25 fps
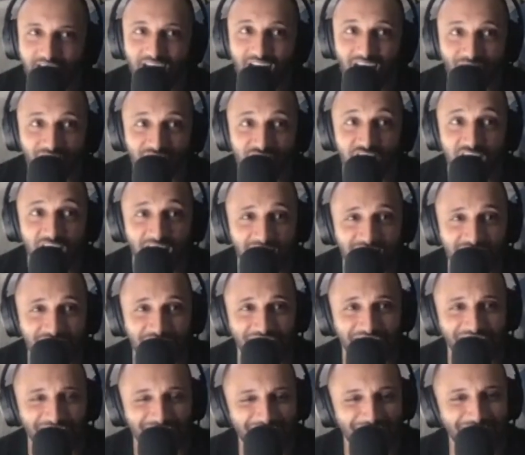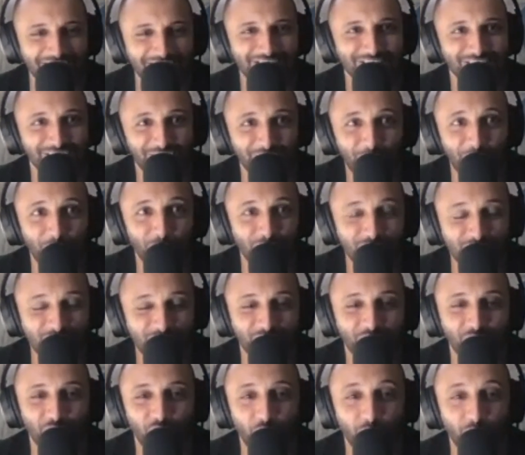have a challenging year this year. It
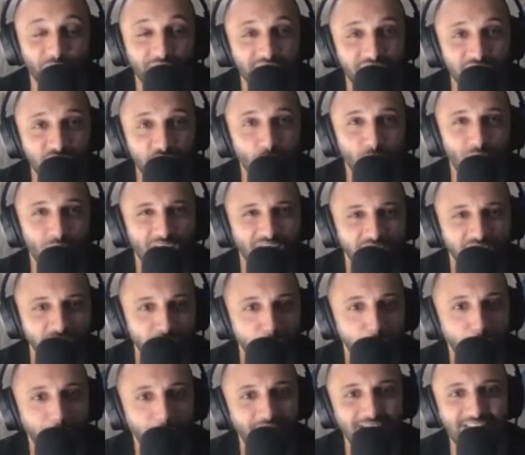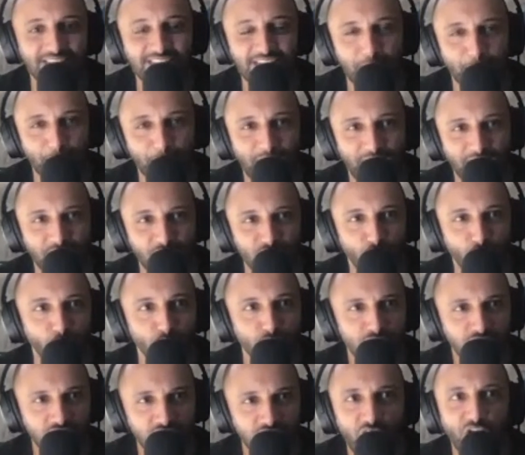wasn't a normal year. So we had a couple of setbacks. So
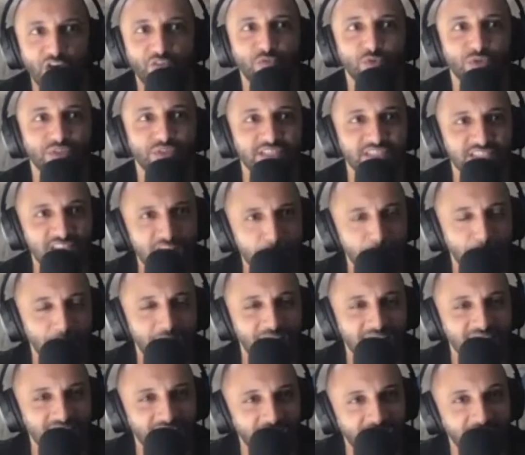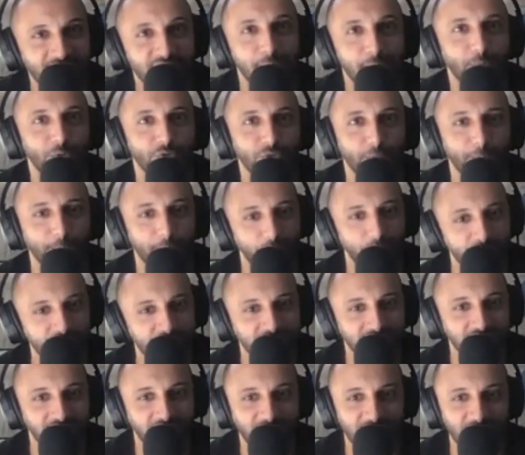we'll start off with the setbacks and end up on the
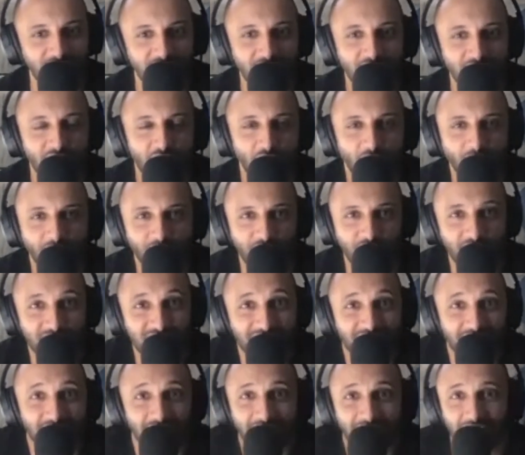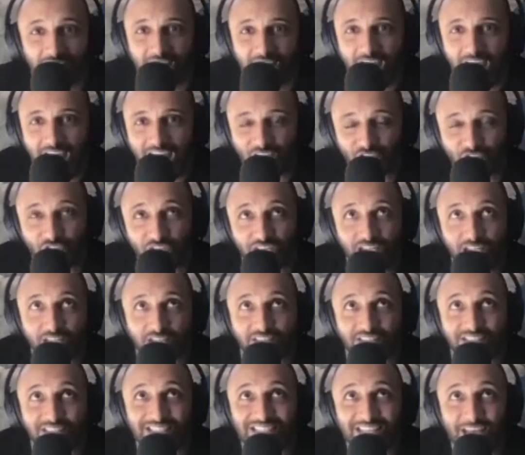positives of this year. I
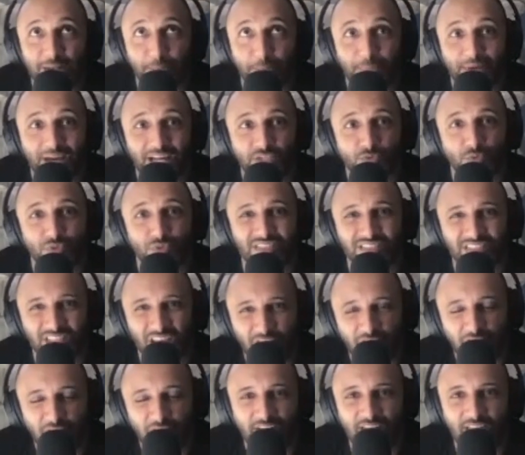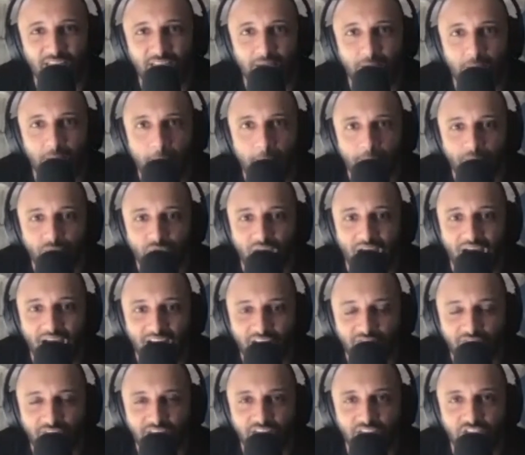think the setbacks was definitely
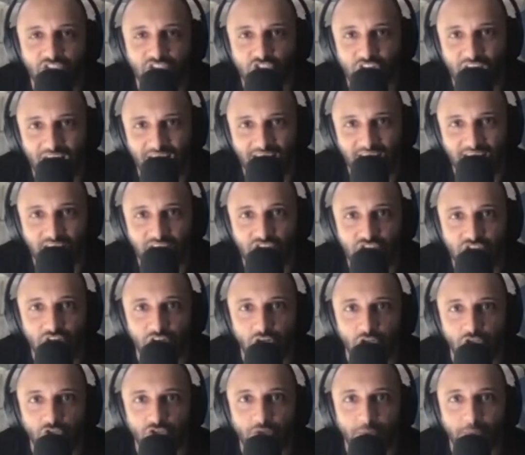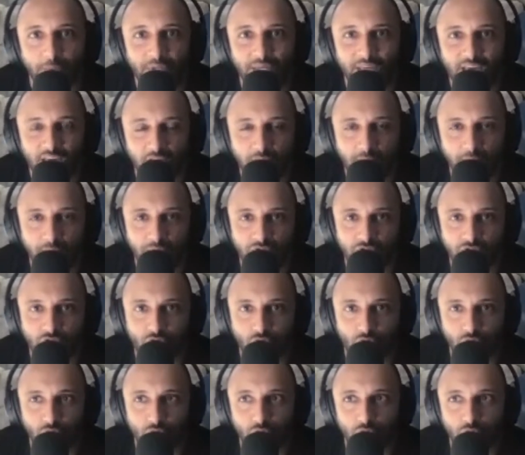having the challenge to be able
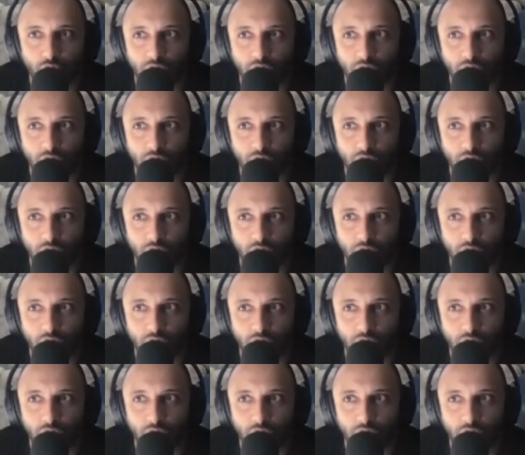to,